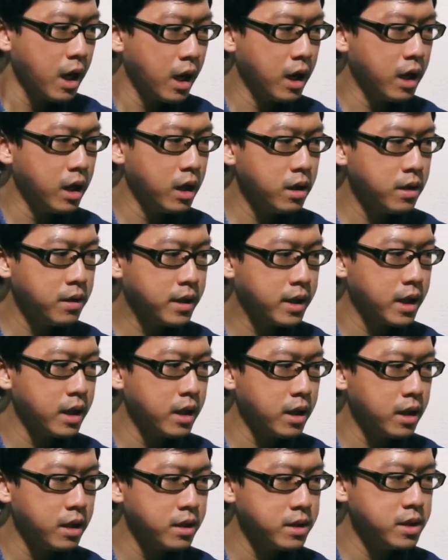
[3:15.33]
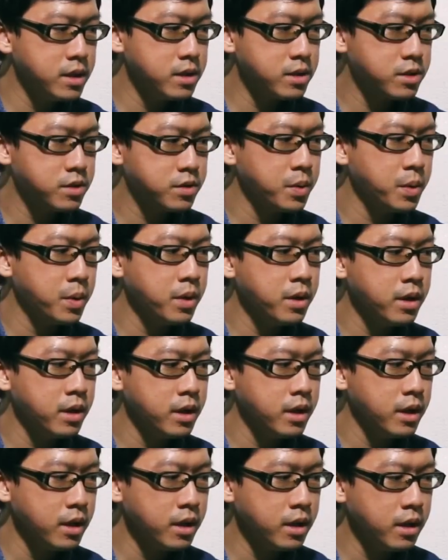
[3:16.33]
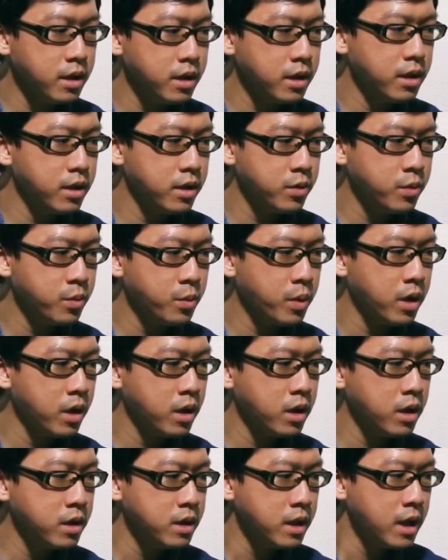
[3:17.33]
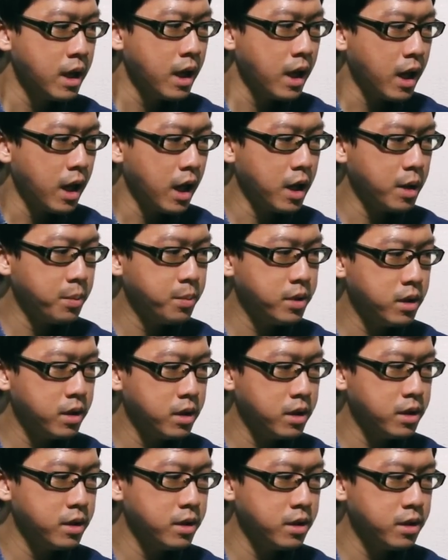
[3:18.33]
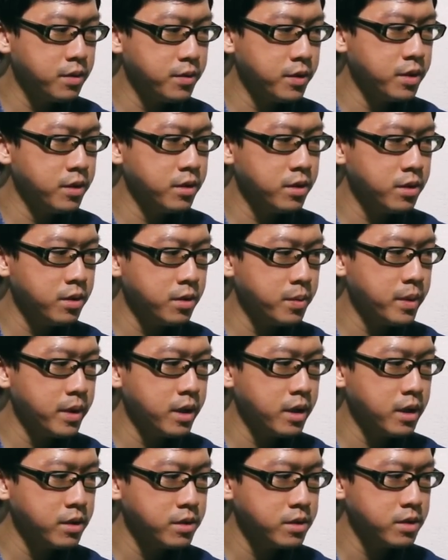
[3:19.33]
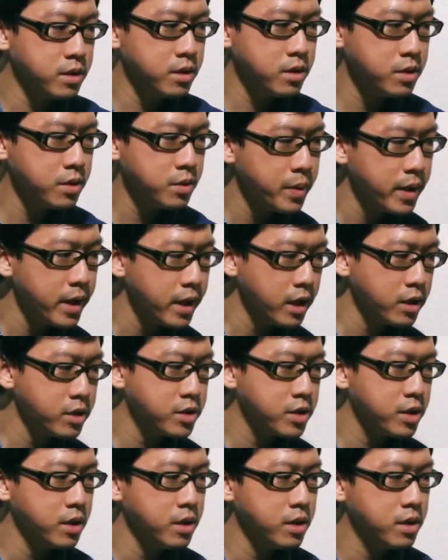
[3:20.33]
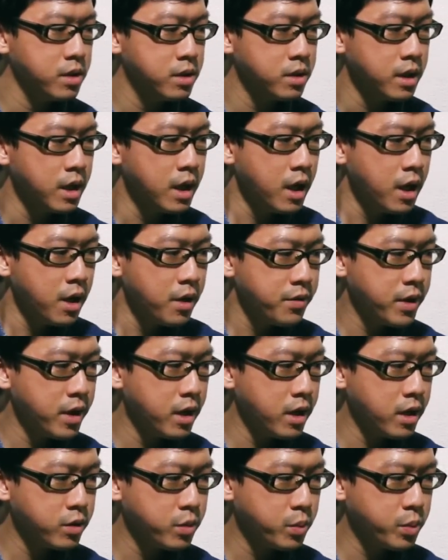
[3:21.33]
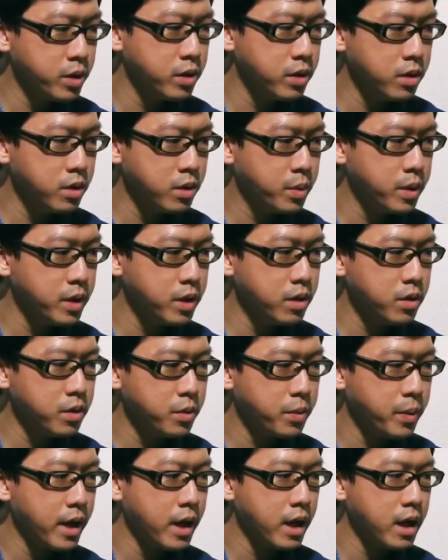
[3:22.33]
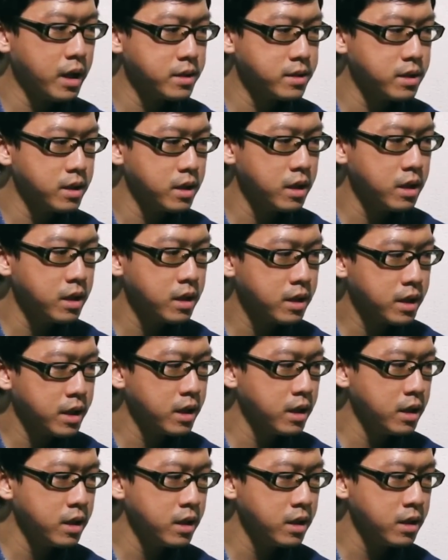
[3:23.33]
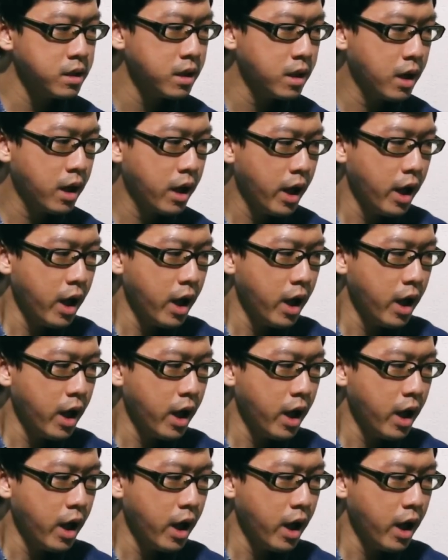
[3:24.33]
Our God is three in one. I believe in the resurrection, that we will rise again.